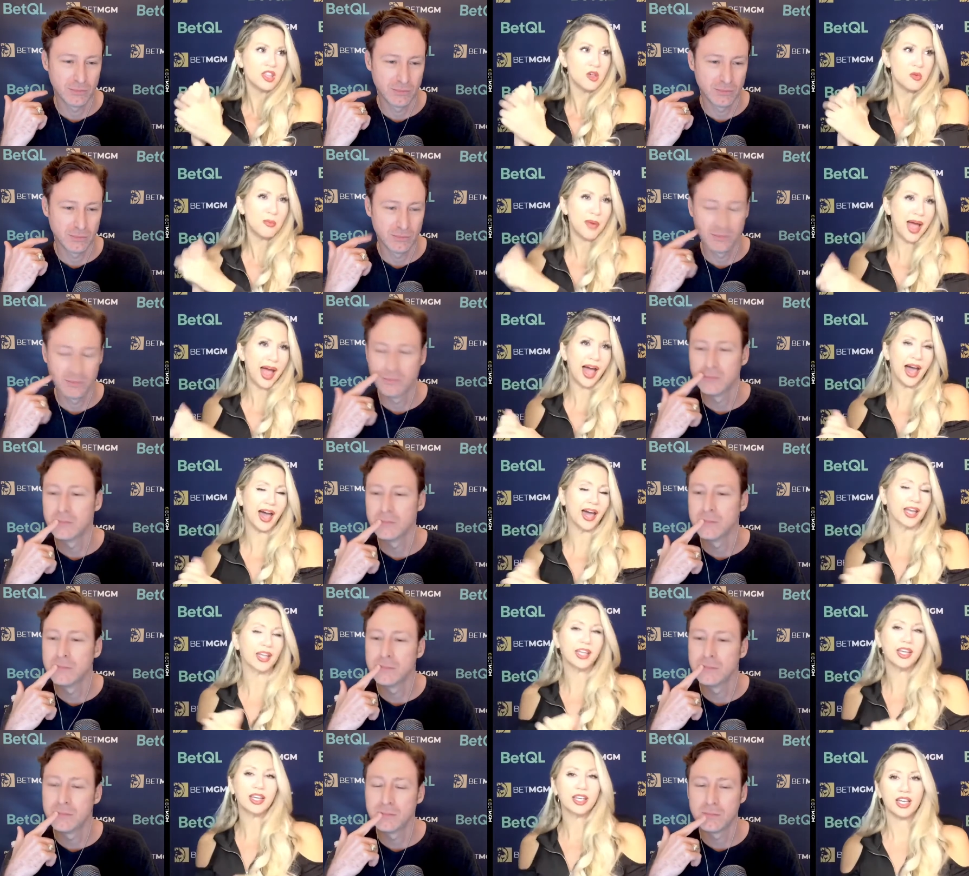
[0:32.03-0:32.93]
Speaker 1: bat,
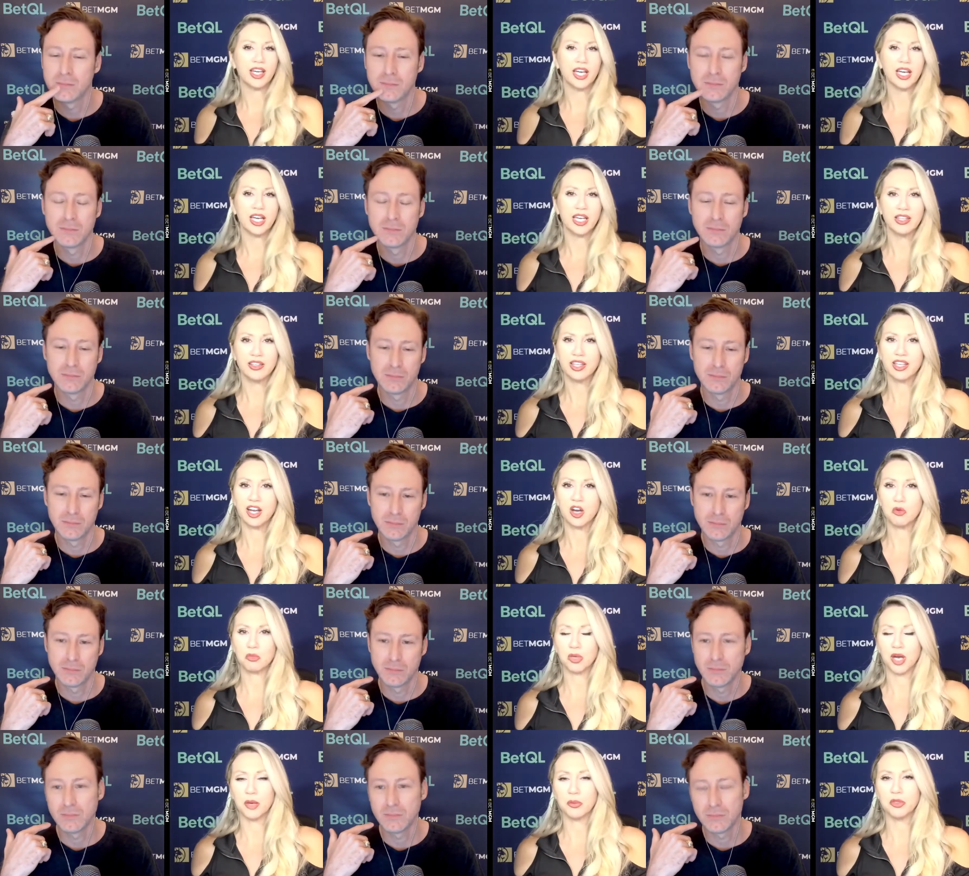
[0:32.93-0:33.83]
and then I'll
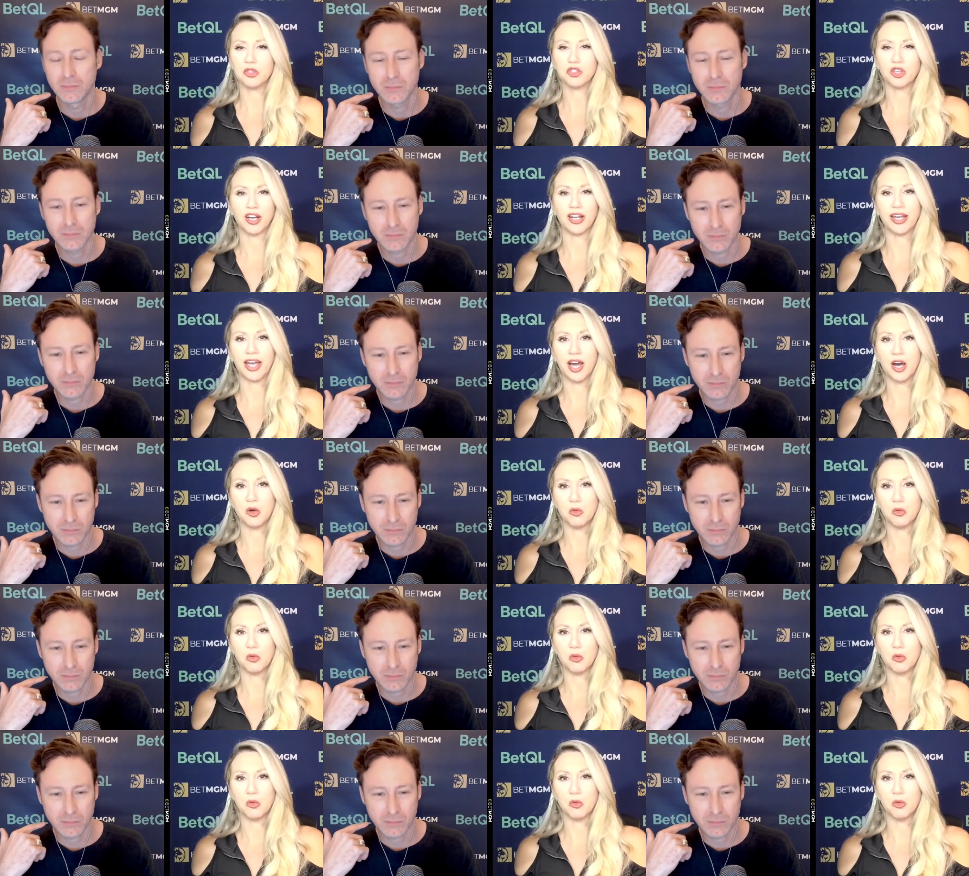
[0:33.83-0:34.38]
probably strike out.